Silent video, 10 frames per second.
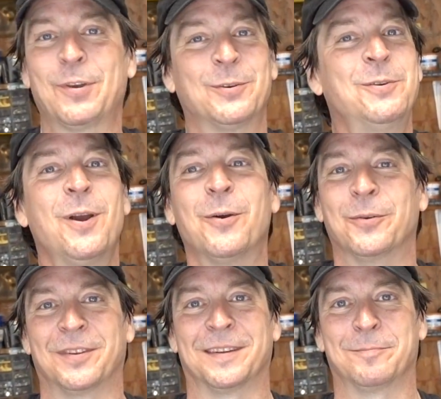Who
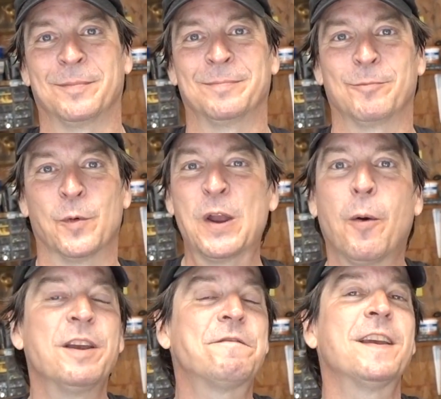knows? We
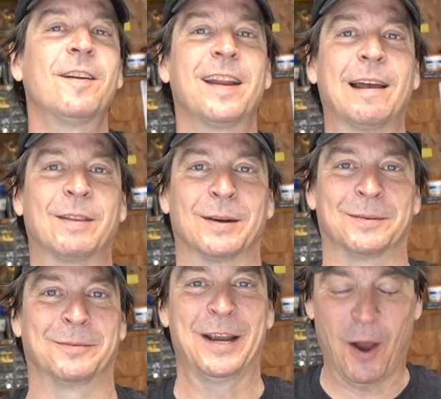always figure it out, though.
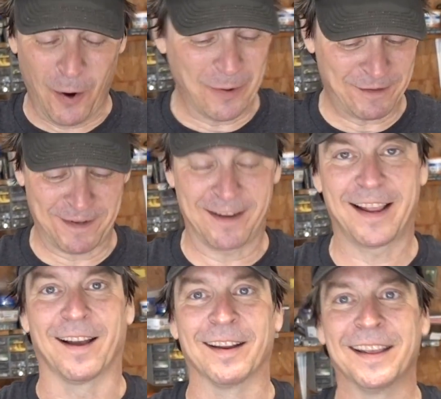We always figure
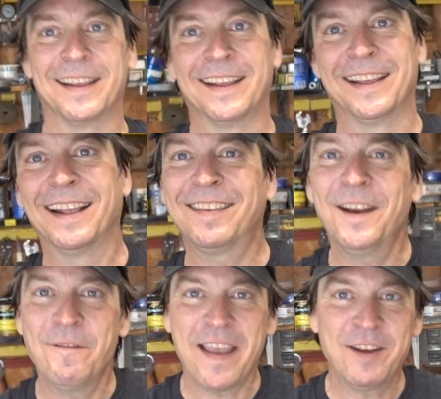it out. It's
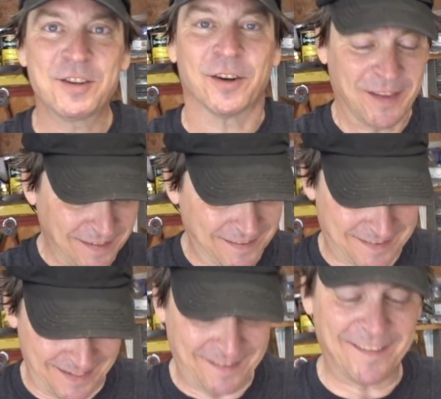an adventure. This
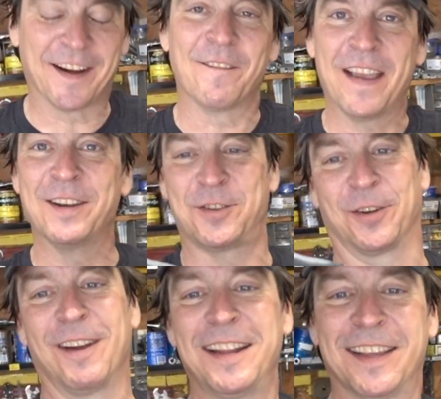is an
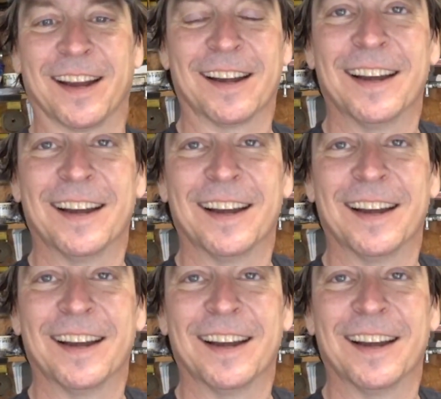adventure right there.